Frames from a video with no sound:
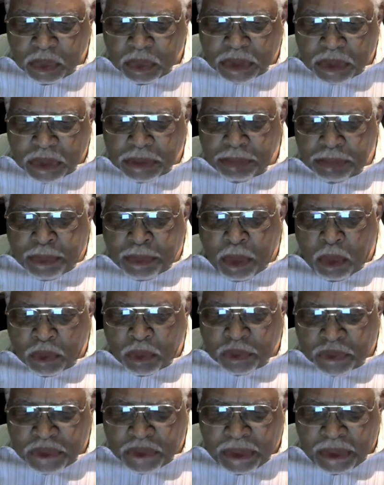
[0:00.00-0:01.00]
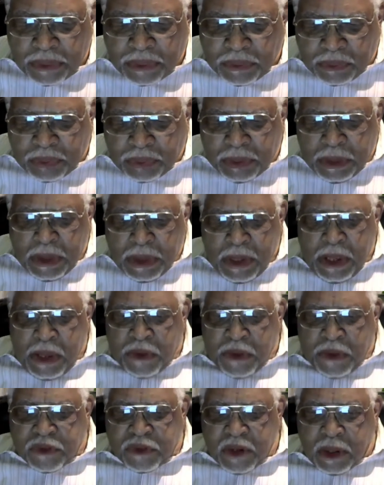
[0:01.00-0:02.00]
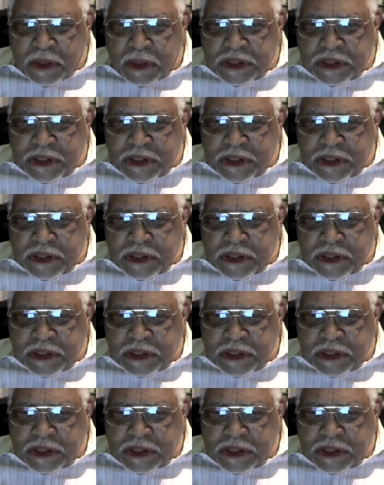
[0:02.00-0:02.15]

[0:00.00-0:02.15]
what Paul says in 2